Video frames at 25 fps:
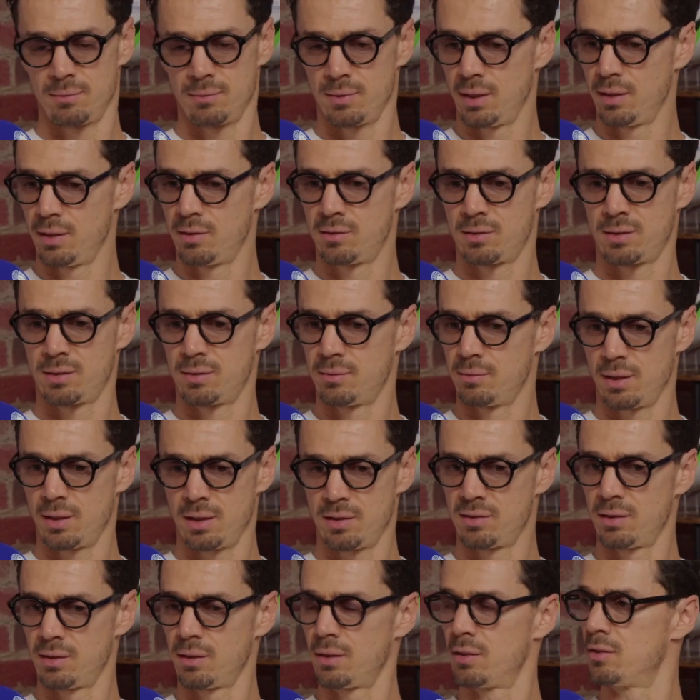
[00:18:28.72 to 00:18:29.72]
It's
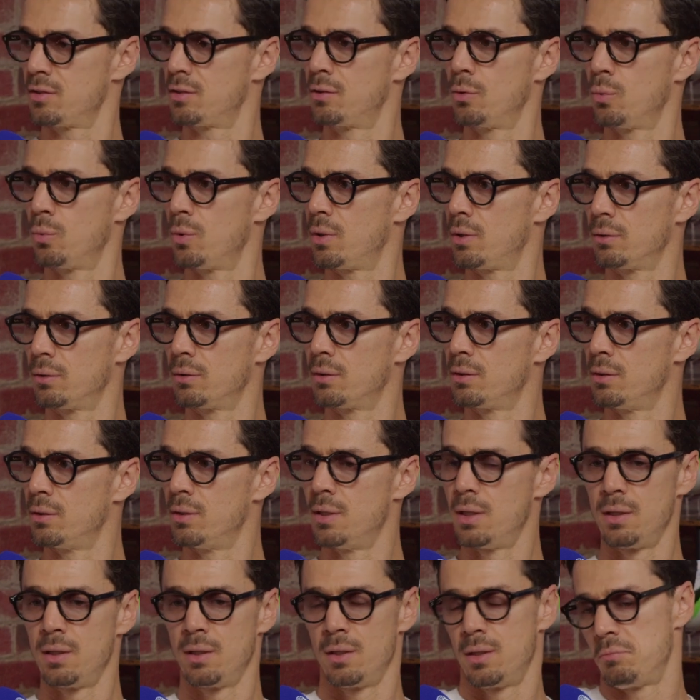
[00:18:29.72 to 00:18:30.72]
us against the world.
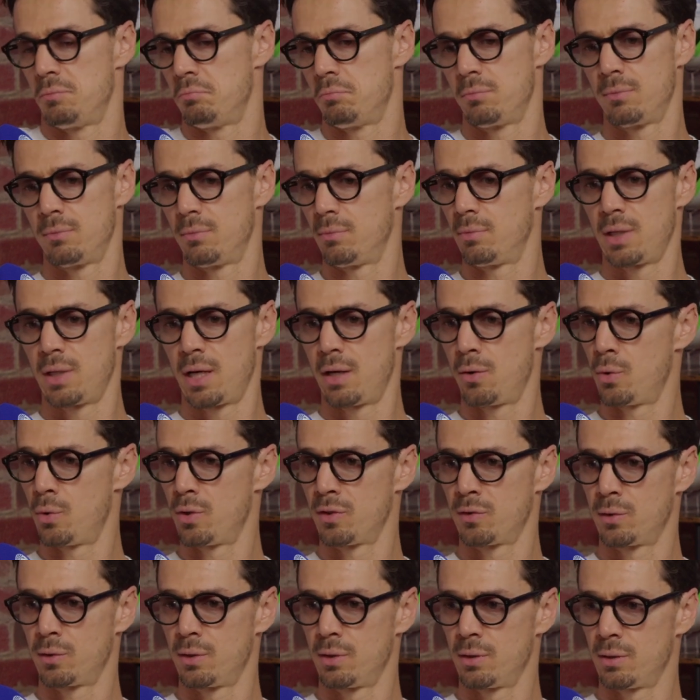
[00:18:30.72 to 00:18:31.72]
That
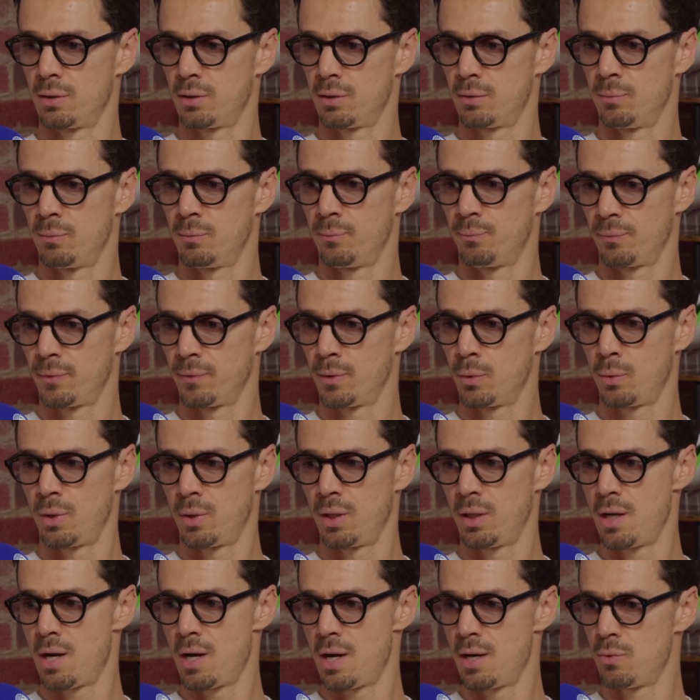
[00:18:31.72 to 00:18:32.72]
was the
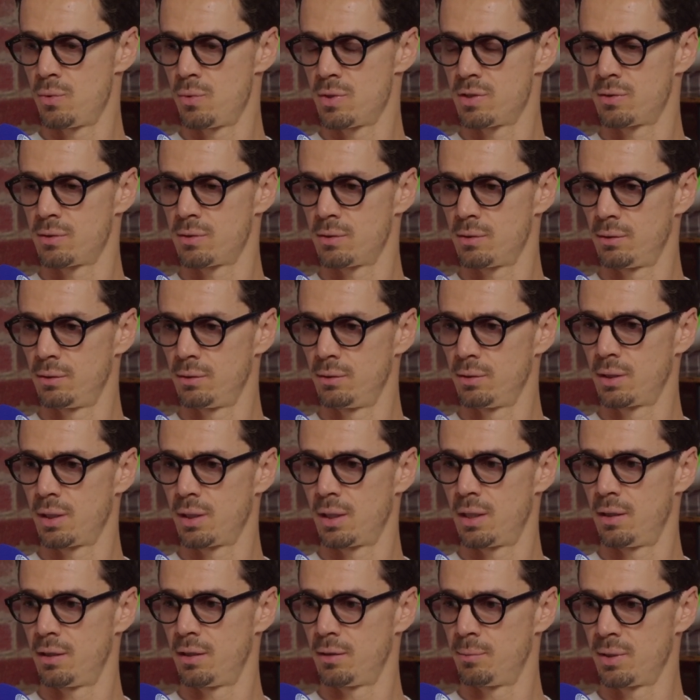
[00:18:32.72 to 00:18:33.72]
way I was looking
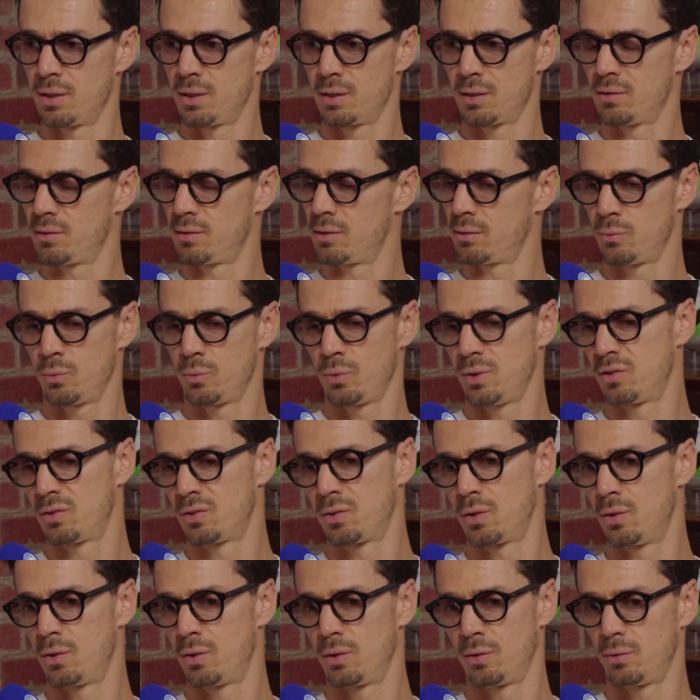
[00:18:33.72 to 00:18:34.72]
at it, because we
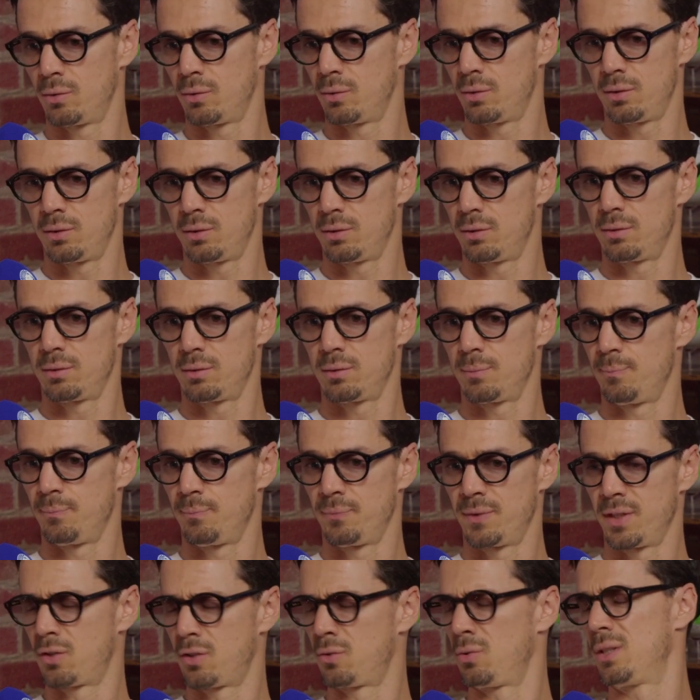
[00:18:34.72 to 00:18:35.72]
saw
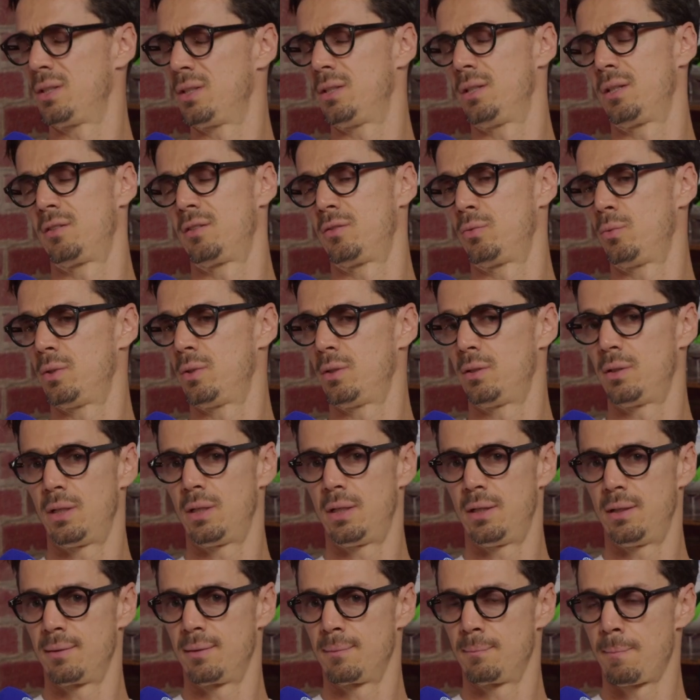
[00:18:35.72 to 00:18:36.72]
the critics were
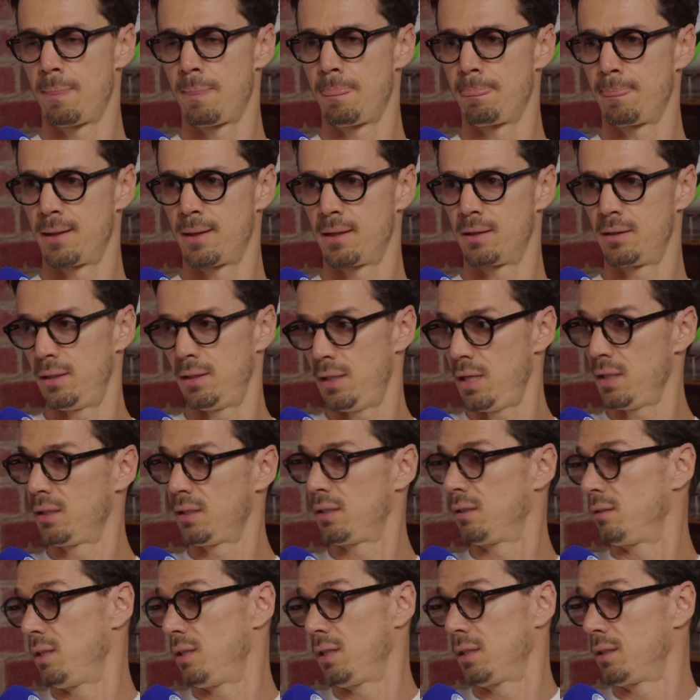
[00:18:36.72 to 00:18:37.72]
like
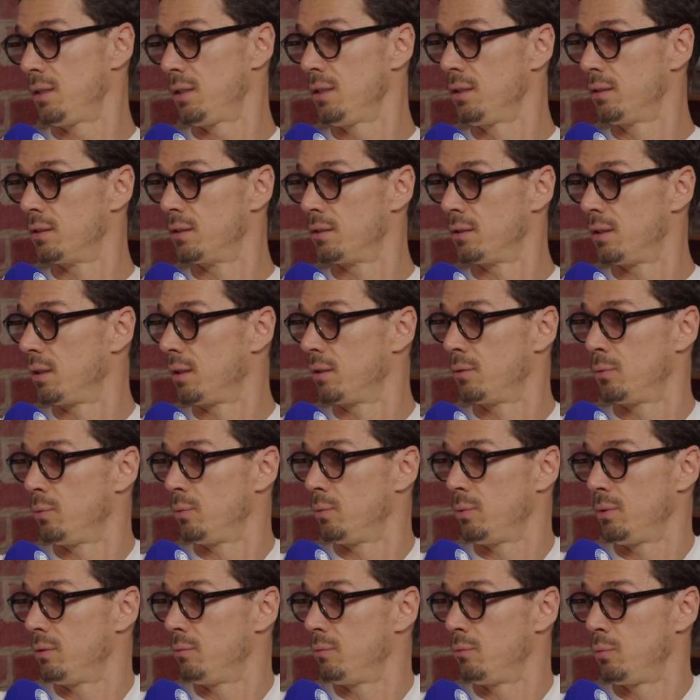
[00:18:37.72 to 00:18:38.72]
England, like
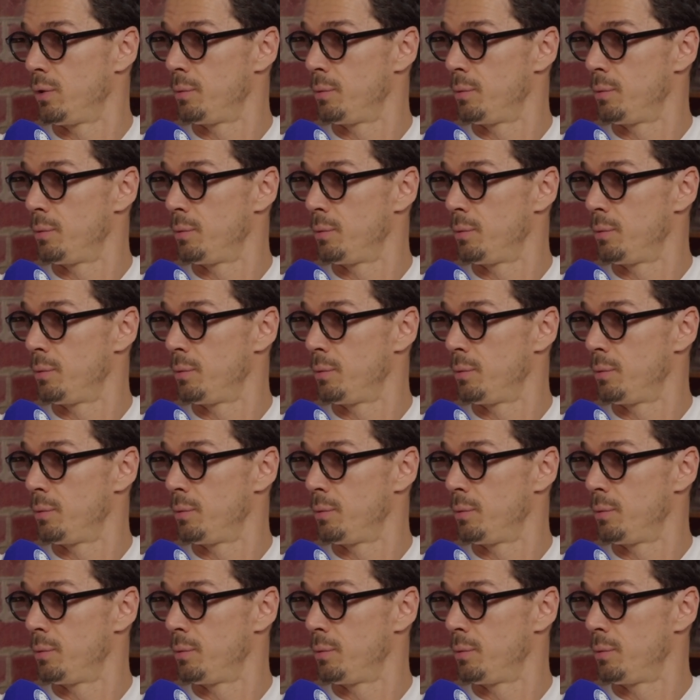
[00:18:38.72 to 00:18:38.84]
we